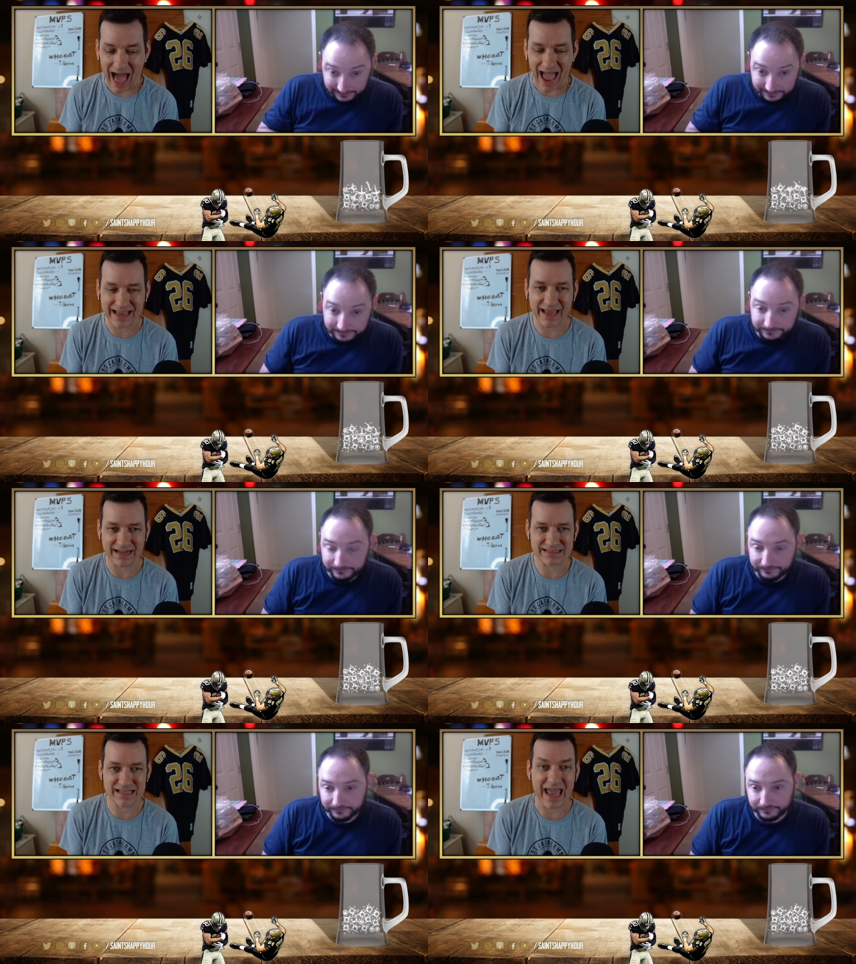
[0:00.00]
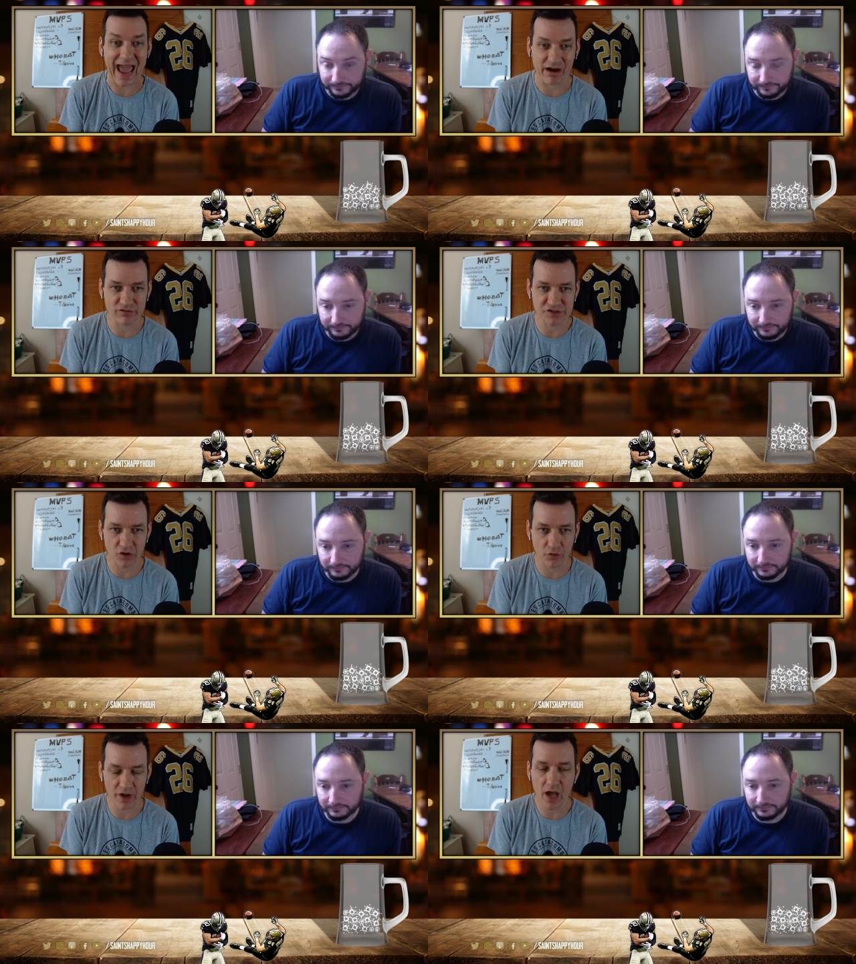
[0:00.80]
Speaker 1: I can't see
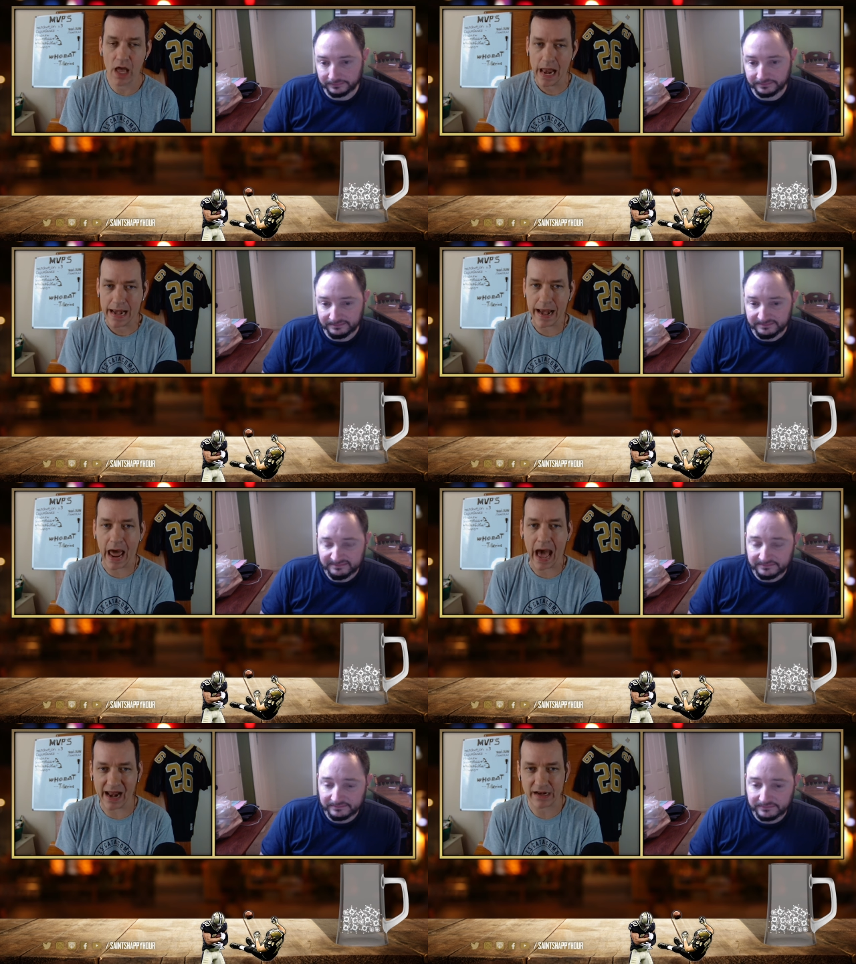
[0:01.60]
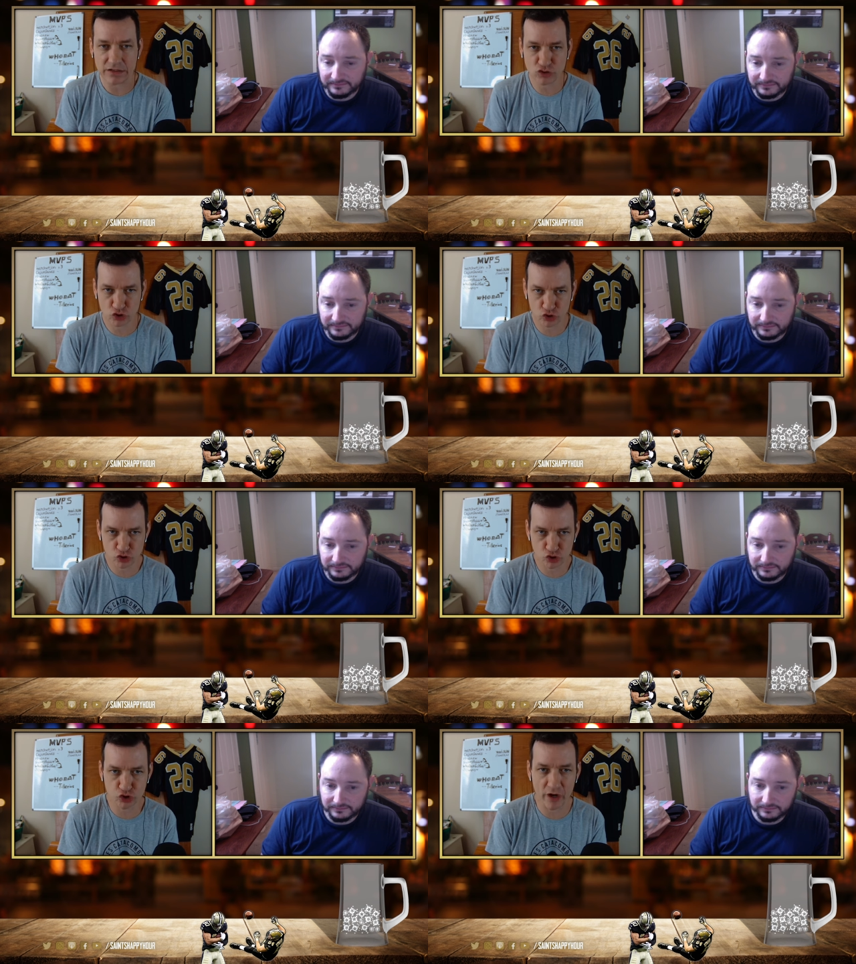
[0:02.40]
Arizona not
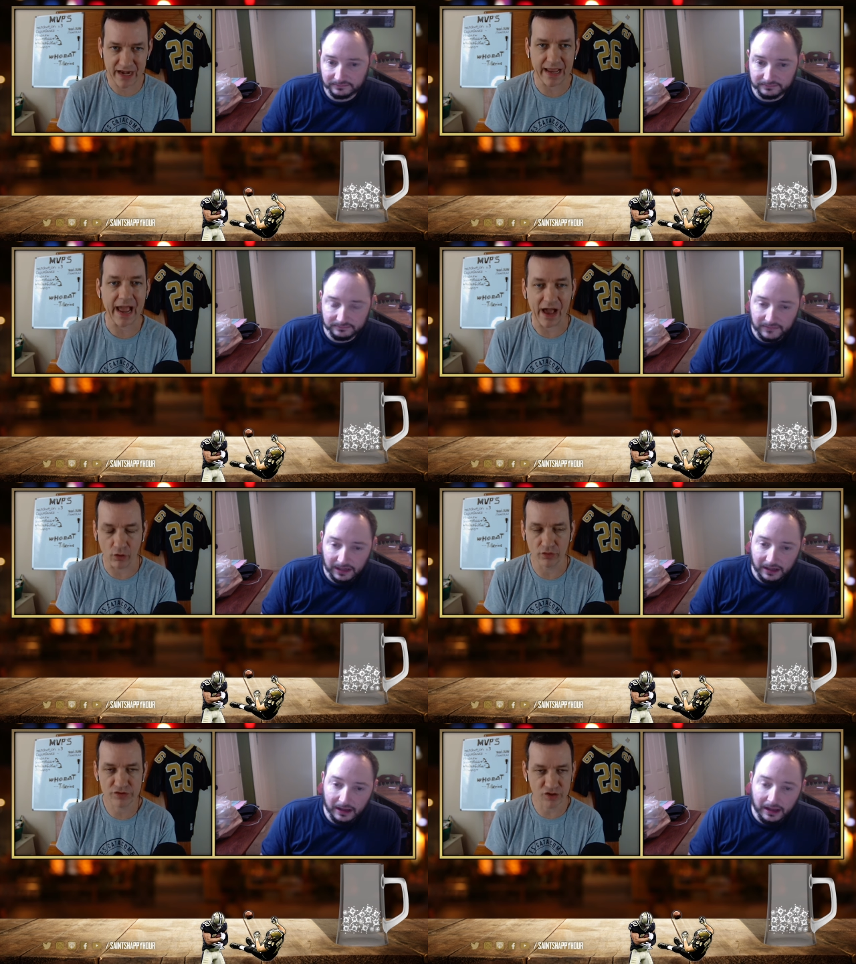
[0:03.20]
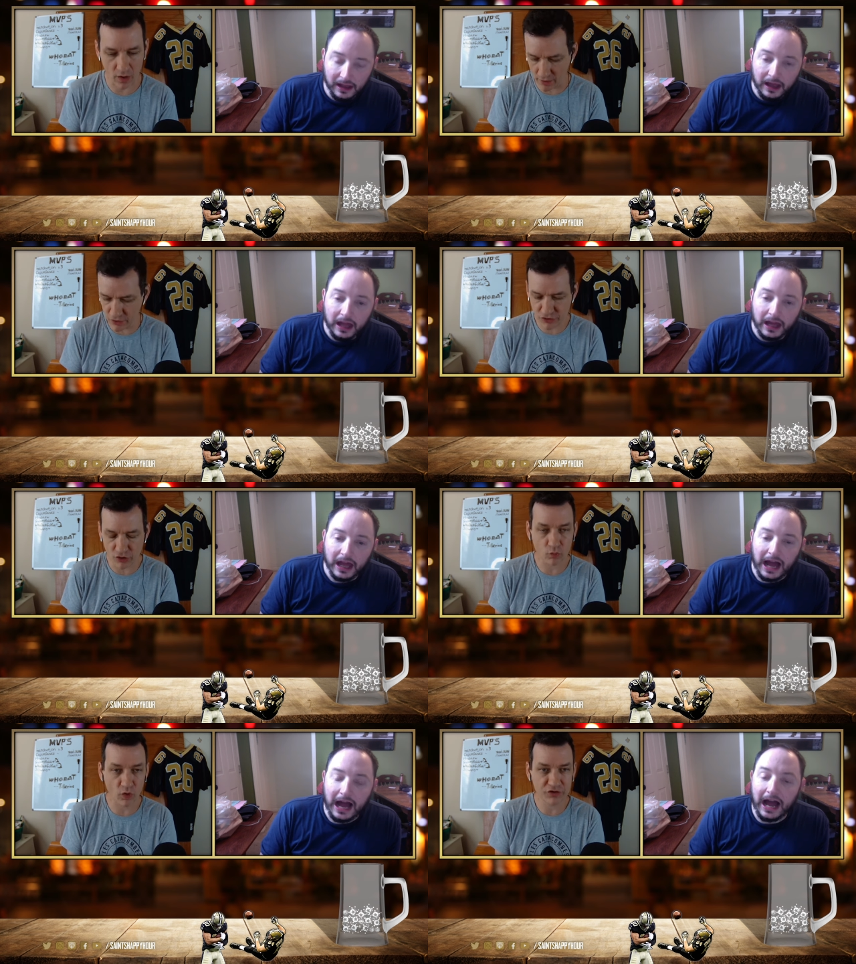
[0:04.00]
trading out. So uh,
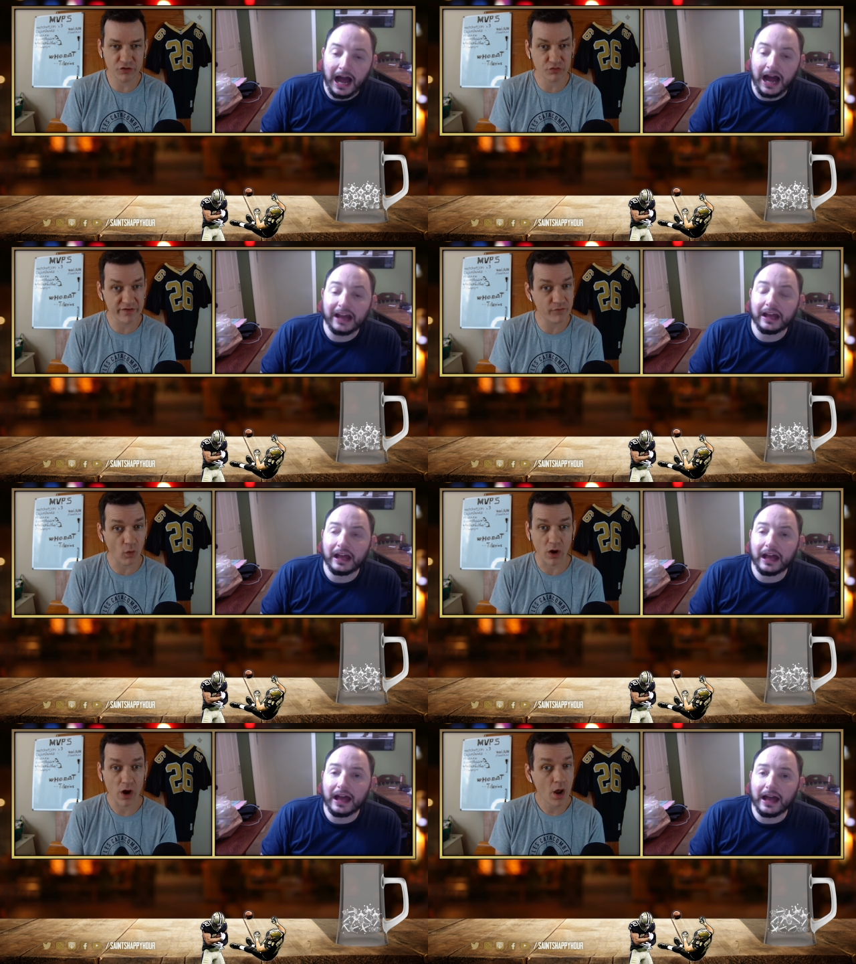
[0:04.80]
one, two, three, four.